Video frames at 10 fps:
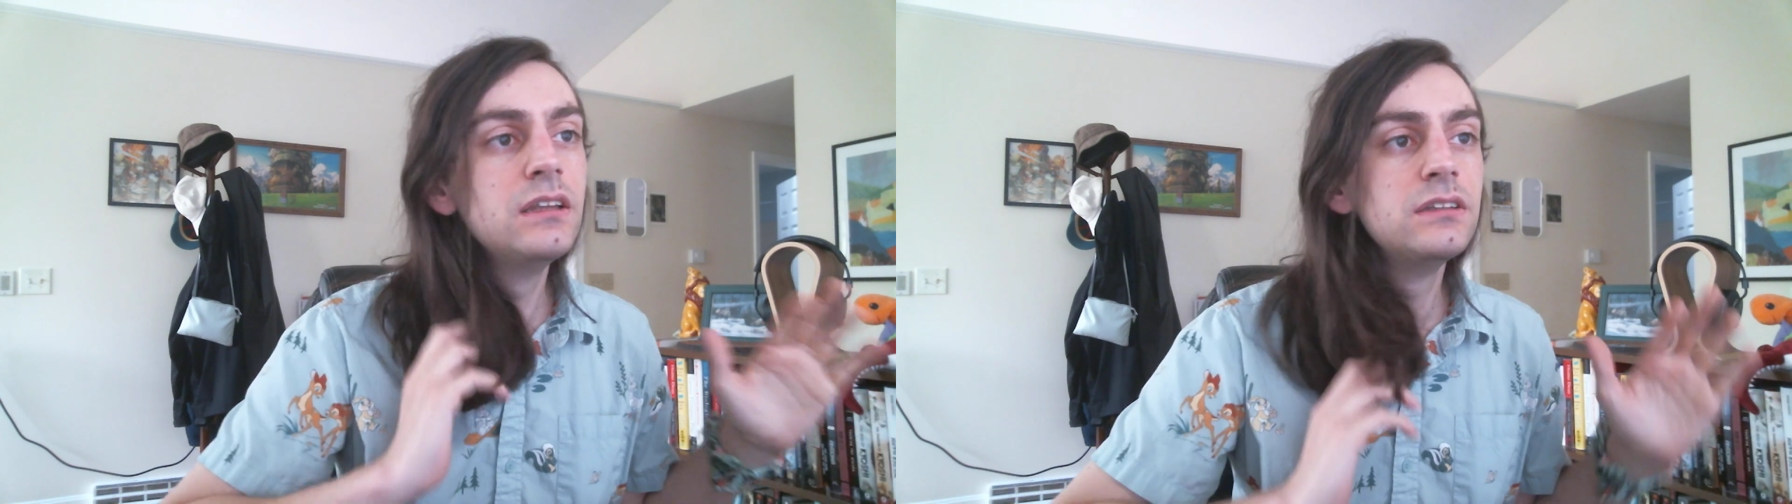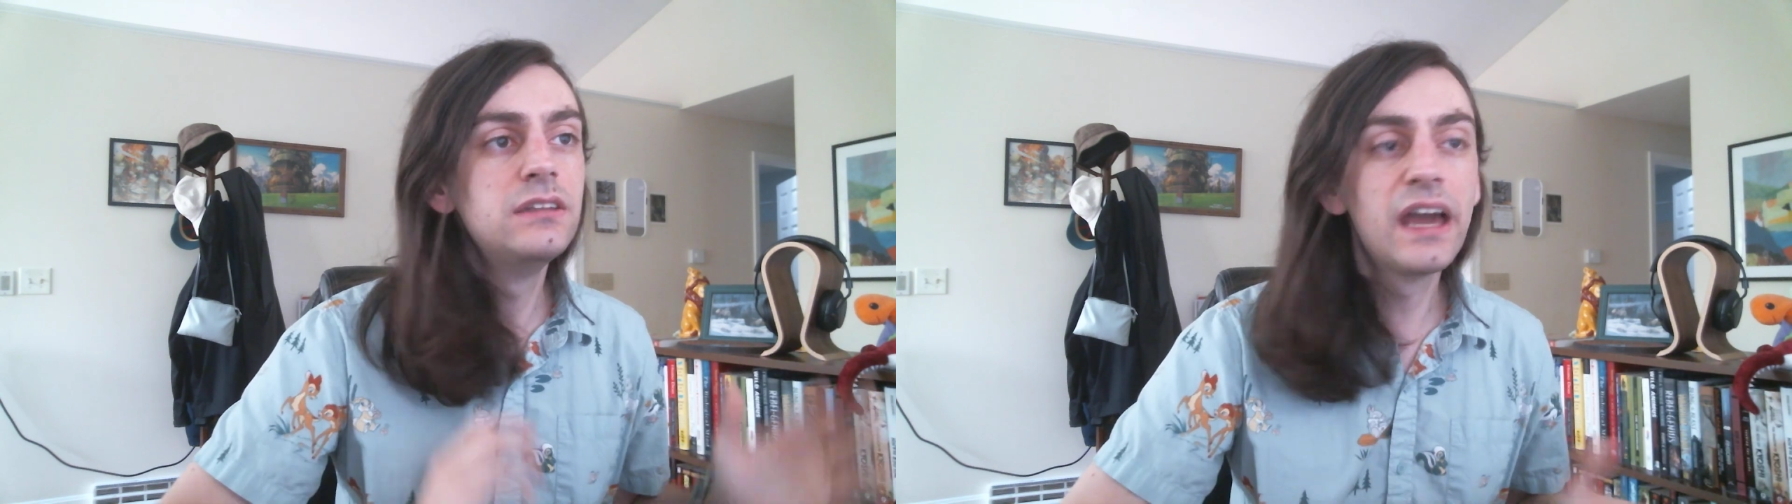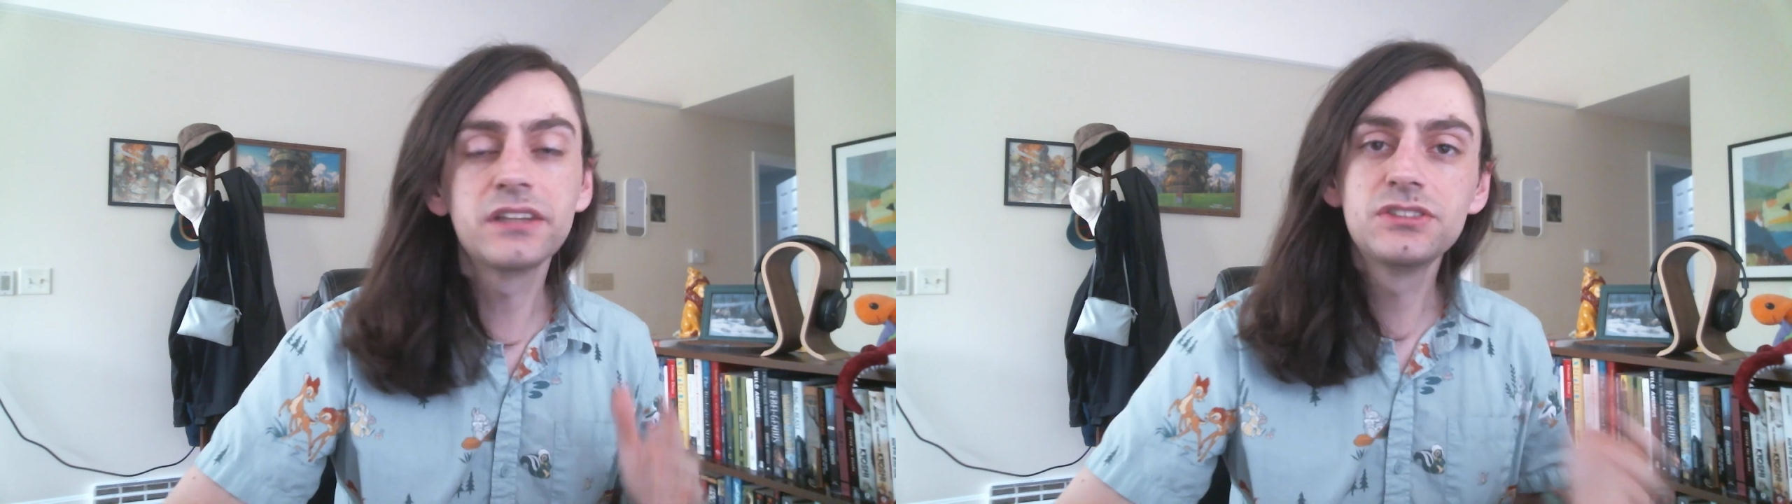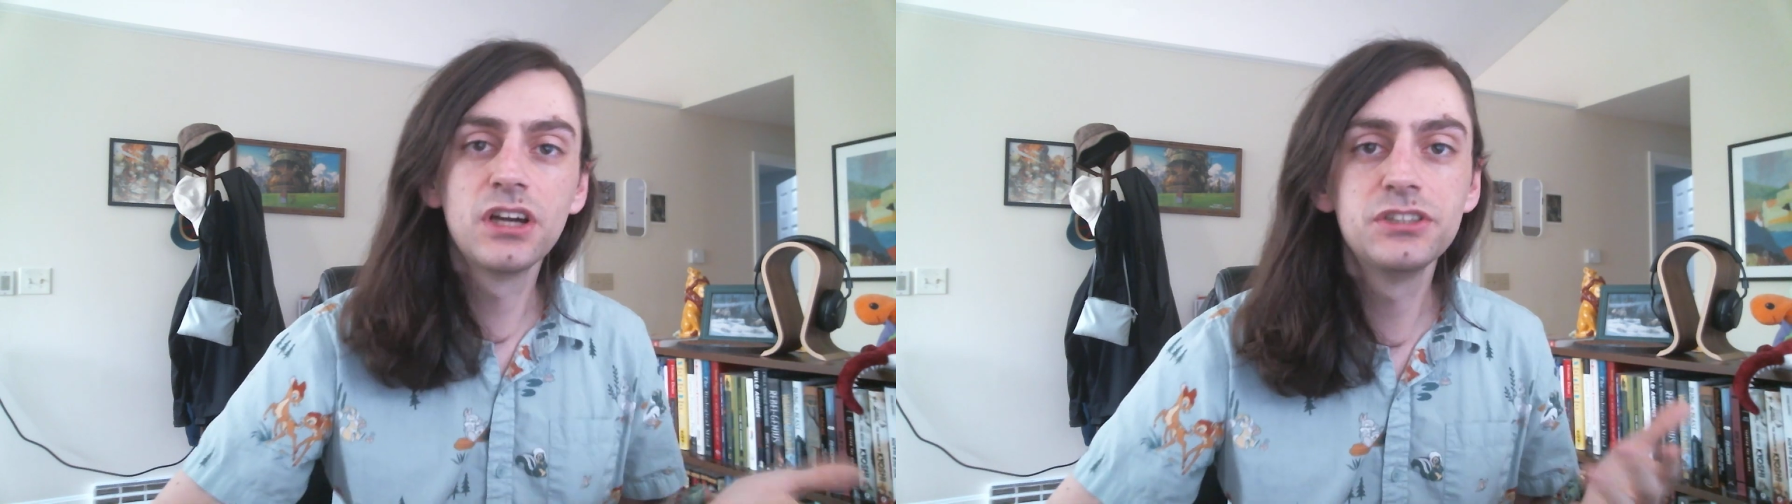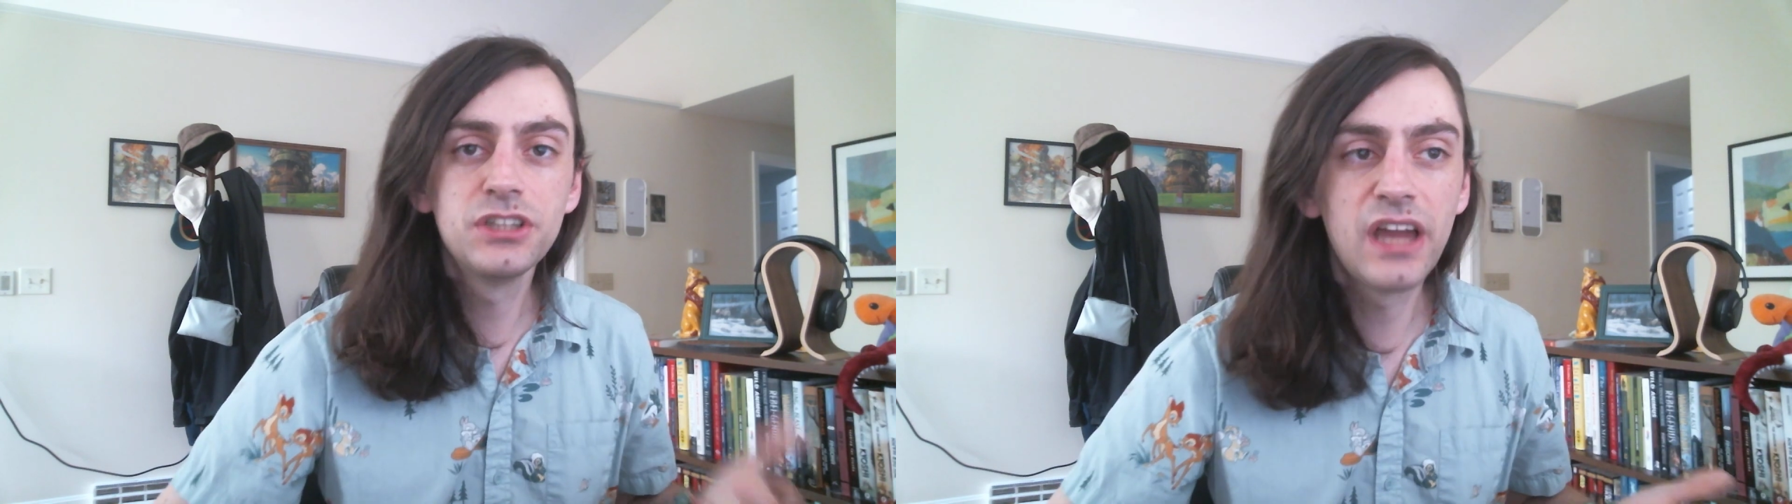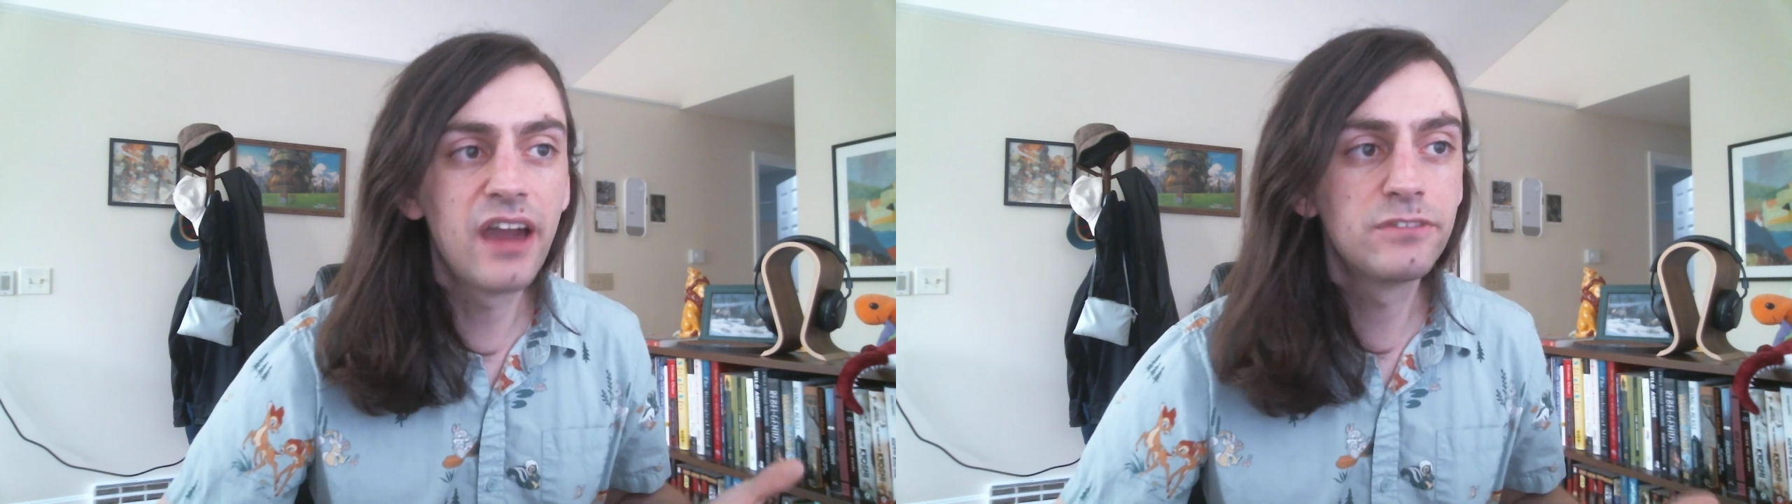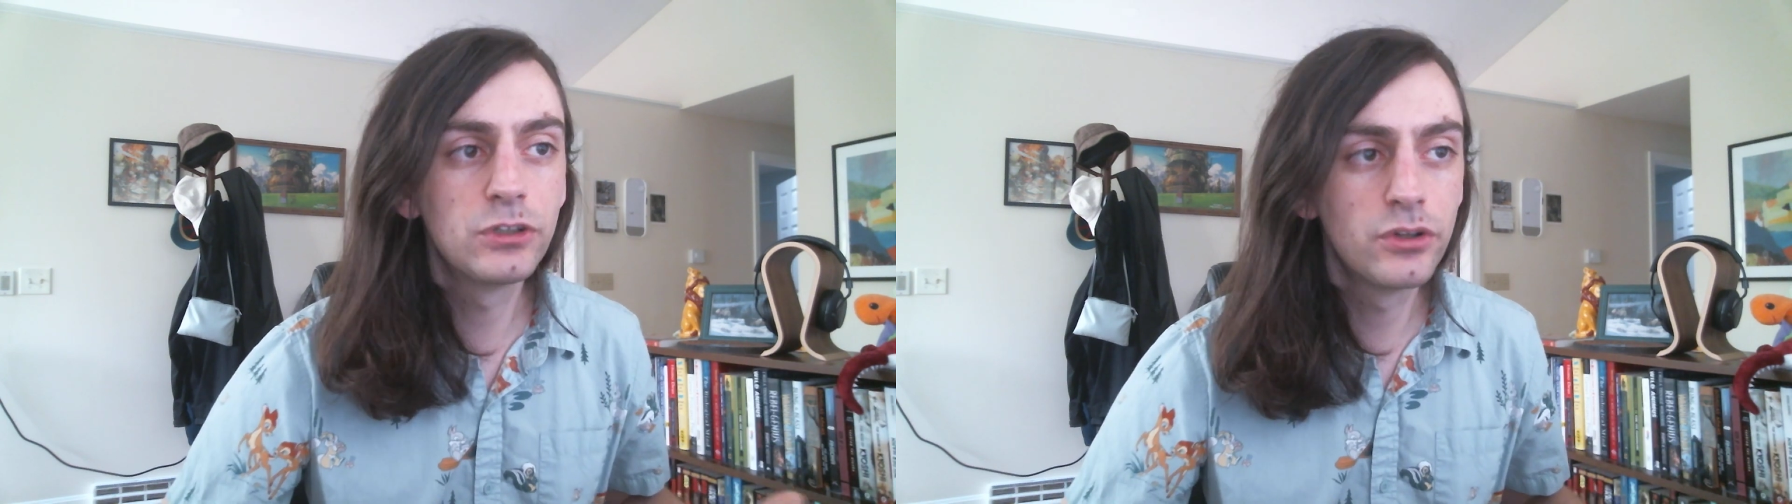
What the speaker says: next dungeon after